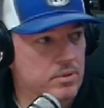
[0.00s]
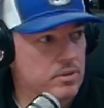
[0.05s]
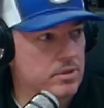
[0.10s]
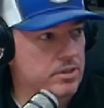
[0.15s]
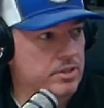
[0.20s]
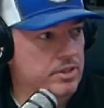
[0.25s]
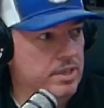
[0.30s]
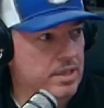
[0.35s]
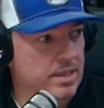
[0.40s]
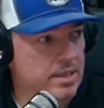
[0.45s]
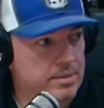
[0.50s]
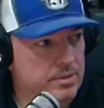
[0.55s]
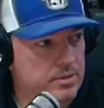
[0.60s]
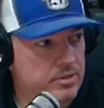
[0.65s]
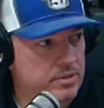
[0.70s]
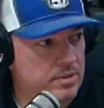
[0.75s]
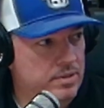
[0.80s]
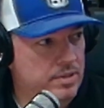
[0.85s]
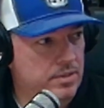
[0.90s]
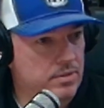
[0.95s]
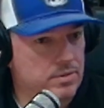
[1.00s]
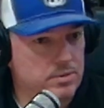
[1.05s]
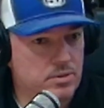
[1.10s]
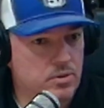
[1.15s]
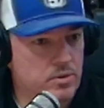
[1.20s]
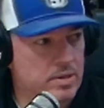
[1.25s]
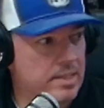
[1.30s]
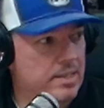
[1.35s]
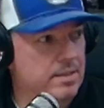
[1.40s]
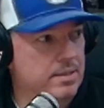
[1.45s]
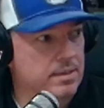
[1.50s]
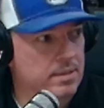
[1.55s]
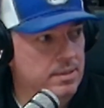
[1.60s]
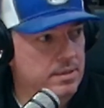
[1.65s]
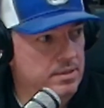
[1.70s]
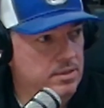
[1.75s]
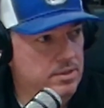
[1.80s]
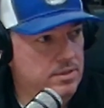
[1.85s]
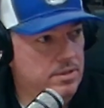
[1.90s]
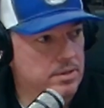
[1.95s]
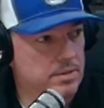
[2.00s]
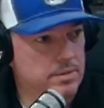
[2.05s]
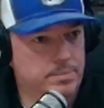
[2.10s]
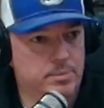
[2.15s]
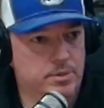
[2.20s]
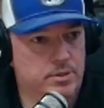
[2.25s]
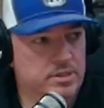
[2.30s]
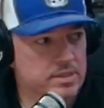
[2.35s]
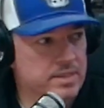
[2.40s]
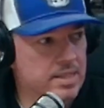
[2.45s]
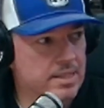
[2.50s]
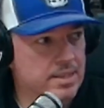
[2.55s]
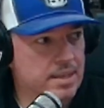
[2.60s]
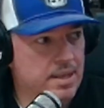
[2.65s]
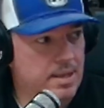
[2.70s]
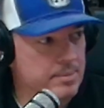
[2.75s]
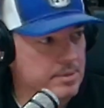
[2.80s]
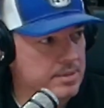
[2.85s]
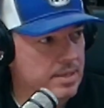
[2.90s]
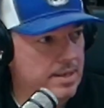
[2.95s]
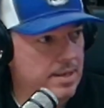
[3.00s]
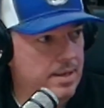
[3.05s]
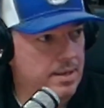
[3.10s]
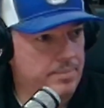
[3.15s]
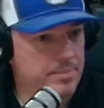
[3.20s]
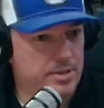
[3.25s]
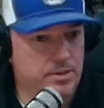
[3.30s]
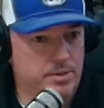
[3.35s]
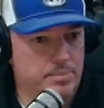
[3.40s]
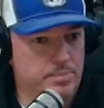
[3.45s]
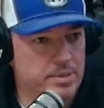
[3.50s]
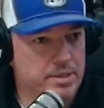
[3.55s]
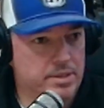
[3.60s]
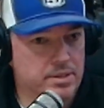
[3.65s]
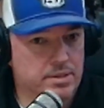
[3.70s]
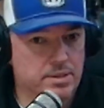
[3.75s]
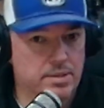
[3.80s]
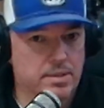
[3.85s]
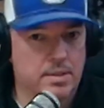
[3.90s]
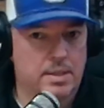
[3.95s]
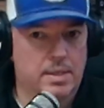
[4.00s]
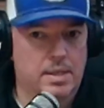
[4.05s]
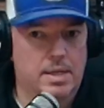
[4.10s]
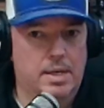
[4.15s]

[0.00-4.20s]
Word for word: or should I, you know, go to Hill, or, or St. Thomas Academy or Benilde.